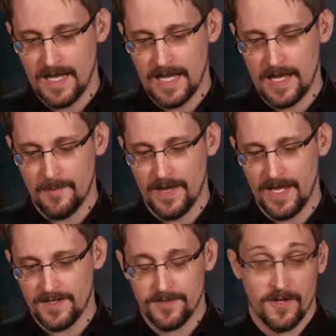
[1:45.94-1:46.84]

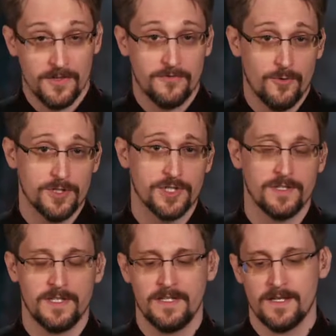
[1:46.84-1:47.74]

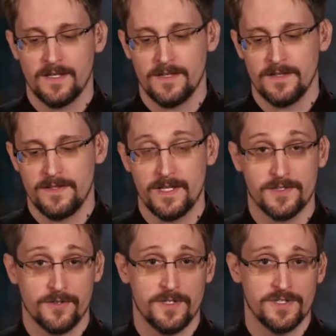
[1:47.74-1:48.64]
Unfortunately, then
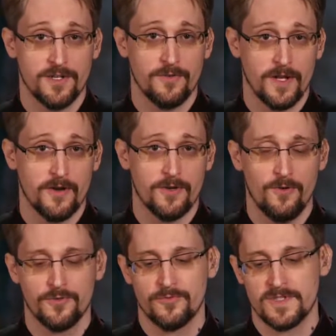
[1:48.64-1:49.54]
Attorney General Eric
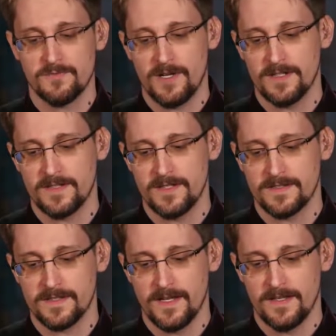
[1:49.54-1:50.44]
Holder responded
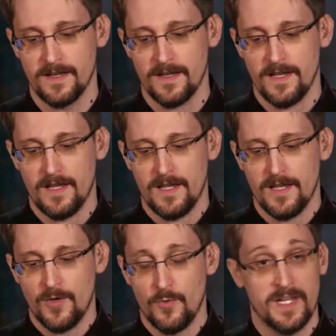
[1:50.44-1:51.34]
and said,
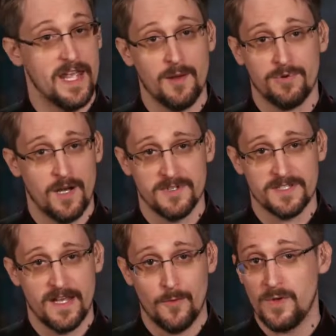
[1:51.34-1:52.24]
we can't
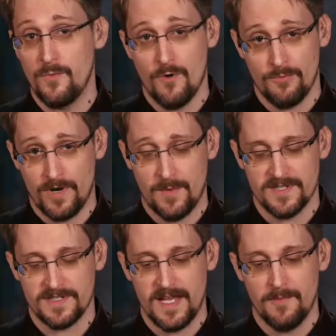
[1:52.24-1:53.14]
promise that. We won't
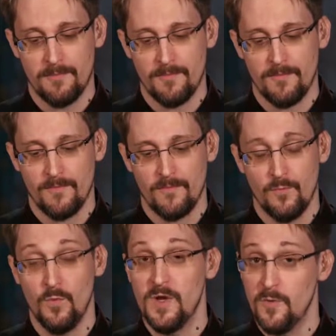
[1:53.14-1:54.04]
promise that.
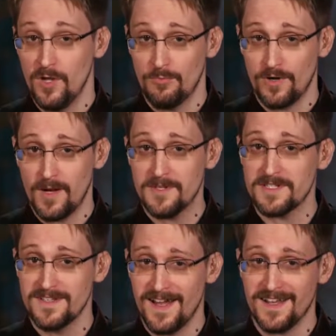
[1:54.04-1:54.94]
We will
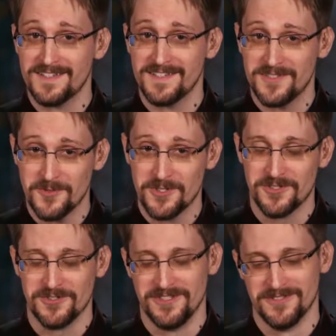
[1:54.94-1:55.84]
promise not to
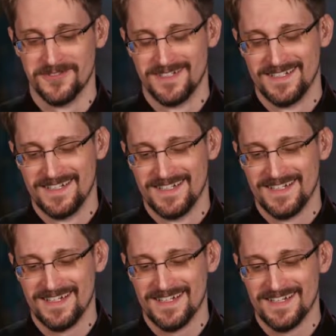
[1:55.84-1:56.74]
torture you.
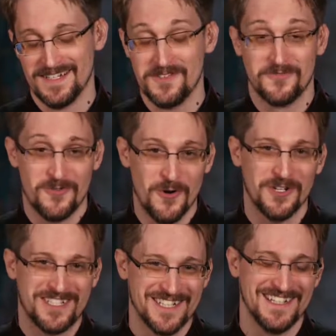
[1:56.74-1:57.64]

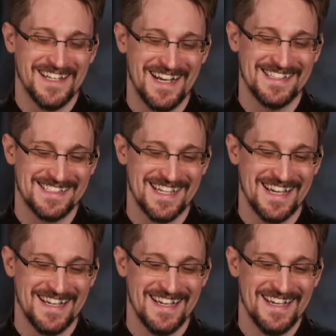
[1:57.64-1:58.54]
Unfortunately, I'd
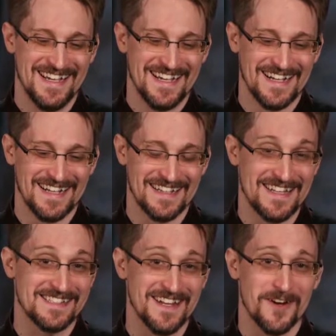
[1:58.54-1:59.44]
say
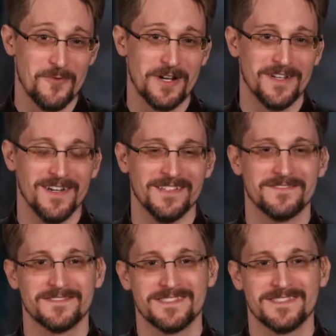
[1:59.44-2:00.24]
that's not quite enough.